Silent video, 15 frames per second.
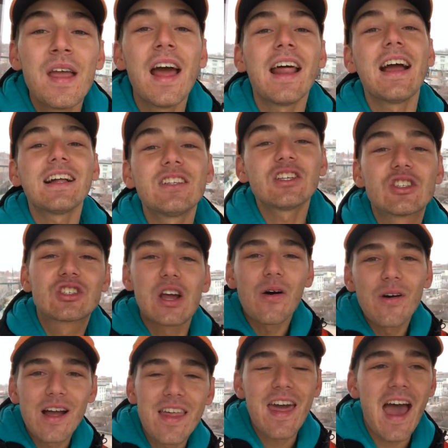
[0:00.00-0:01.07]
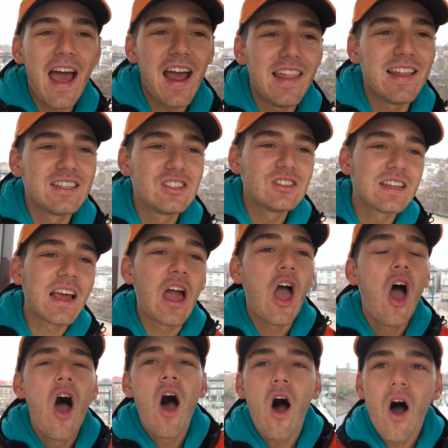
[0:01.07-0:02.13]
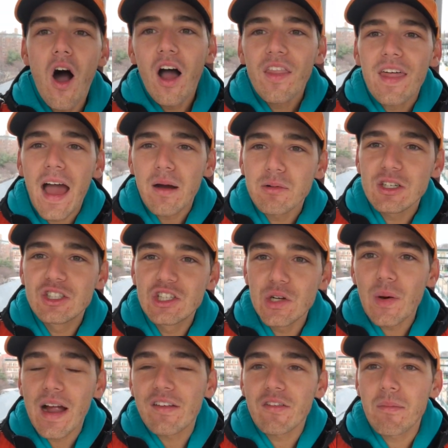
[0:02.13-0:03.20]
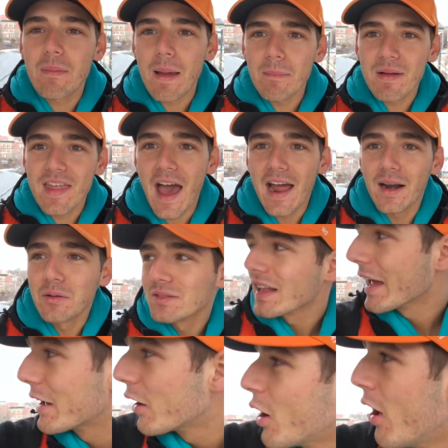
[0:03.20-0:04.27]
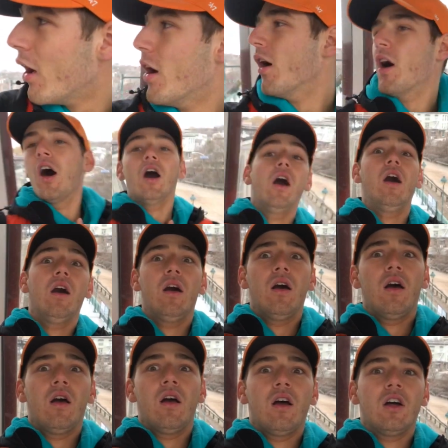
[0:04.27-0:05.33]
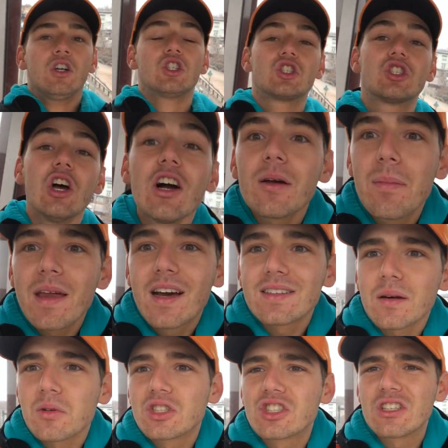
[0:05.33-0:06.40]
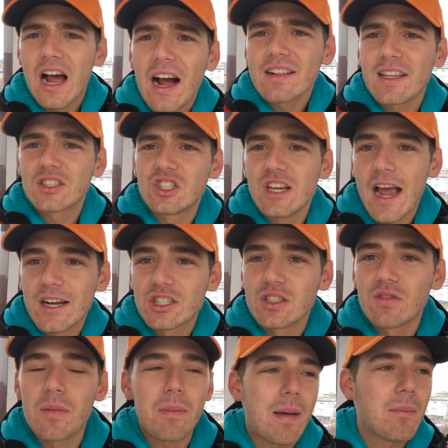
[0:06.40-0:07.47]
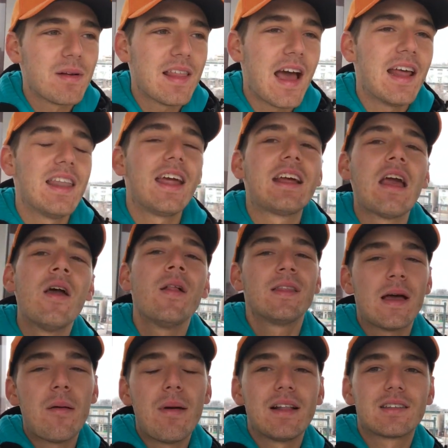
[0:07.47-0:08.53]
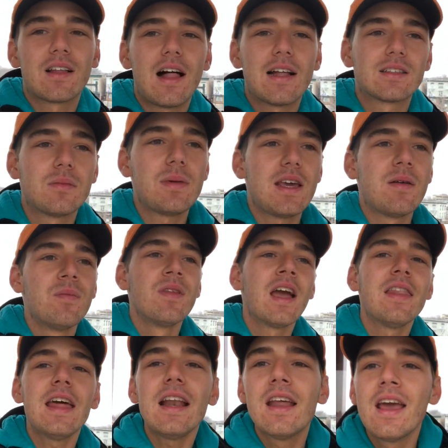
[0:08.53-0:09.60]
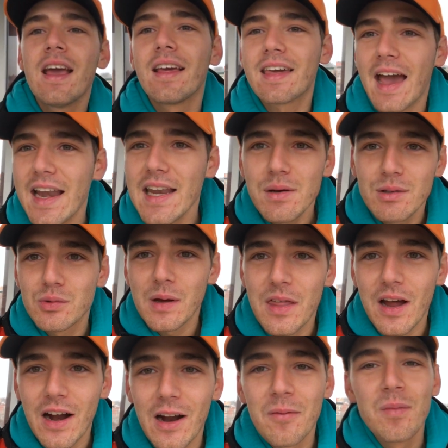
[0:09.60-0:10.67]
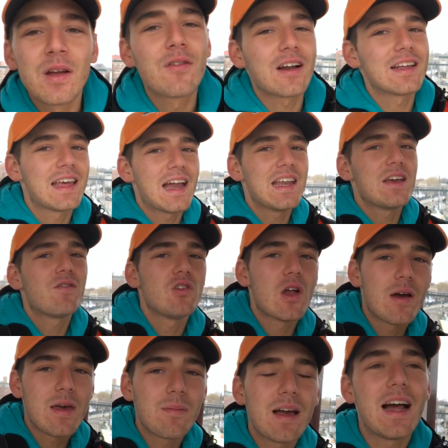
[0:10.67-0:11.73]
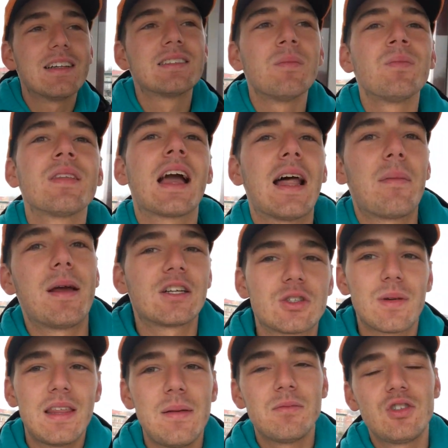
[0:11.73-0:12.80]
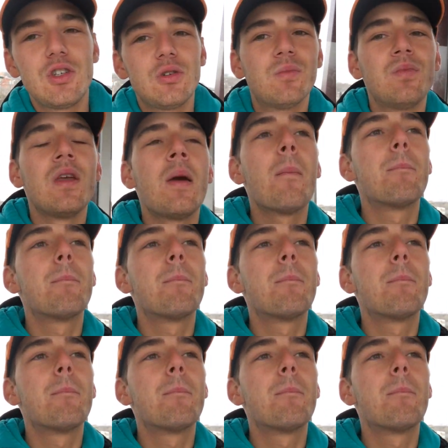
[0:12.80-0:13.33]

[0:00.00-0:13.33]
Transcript: And I got to show her that, and then she's like, oh, that was you, I remember that. And I was like, shook, because I was shocked that she actually remembered that. And like, that meant a lot to me. And then Kenny was with her, friend Kenny, if you know him, guys. Got a picture with him too.